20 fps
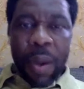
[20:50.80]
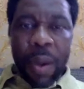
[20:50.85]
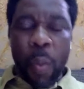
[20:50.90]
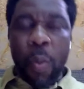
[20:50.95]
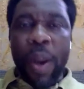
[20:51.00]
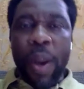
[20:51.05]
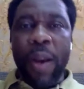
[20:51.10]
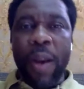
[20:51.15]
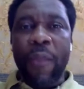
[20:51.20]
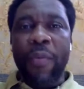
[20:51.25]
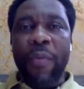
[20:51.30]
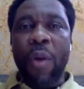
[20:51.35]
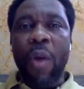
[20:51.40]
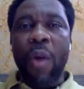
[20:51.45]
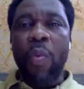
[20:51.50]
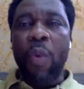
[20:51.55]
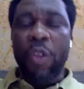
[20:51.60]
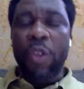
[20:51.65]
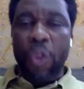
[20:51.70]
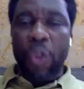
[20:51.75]
The will of
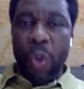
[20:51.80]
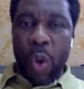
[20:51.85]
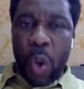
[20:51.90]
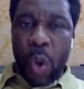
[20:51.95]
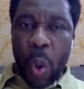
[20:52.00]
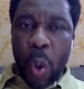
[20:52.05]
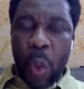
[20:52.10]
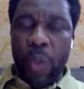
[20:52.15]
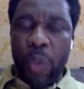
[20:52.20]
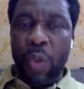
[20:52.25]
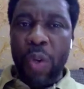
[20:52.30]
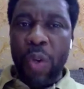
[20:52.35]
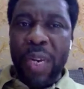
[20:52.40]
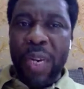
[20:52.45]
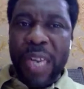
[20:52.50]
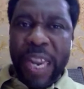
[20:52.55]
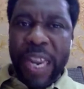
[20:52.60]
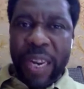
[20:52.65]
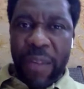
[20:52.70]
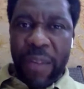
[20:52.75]
God was to go to
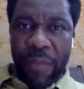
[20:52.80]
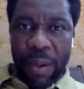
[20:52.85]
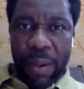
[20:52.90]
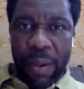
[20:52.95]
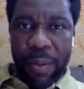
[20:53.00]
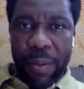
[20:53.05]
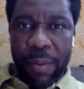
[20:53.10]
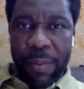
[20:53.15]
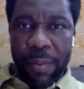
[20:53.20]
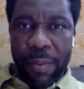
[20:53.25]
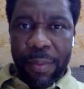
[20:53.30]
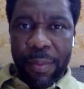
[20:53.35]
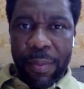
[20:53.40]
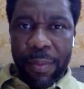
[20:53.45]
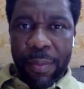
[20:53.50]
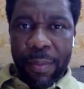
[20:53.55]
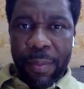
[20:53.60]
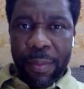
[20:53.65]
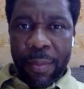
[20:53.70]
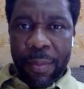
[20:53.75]
Nineveh.
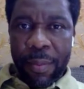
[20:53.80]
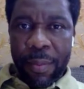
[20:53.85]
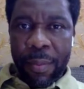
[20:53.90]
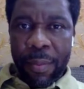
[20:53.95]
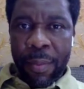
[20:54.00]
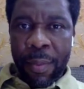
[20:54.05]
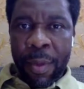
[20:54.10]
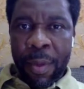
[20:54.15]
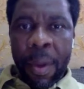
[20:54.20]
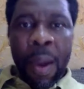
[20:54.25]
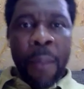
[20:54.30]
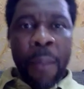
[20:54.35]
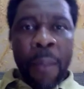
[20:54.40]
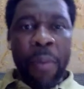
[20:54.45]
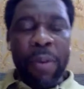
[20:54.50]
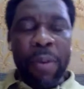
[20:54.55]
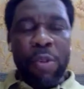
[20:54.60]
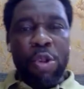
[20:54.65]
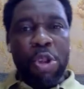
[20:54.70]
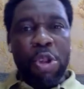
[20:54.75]

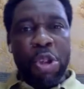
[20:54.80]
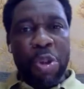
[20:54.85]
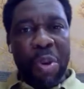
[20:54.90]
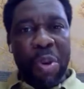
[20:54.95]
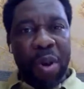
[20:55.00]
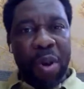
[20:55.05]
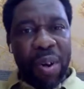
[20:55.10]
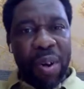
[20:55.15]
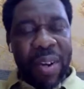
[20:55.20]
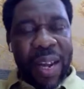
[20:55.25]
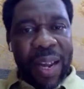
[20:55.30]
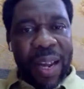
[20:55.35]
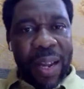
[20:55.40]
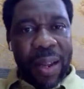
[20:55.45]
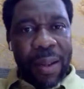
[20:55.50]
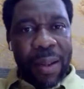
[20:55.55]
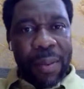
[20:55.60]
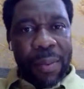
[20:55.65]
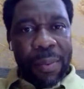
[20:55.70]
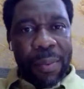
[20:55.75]
But
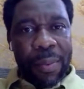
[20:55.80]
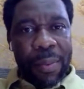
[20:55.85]
Jonah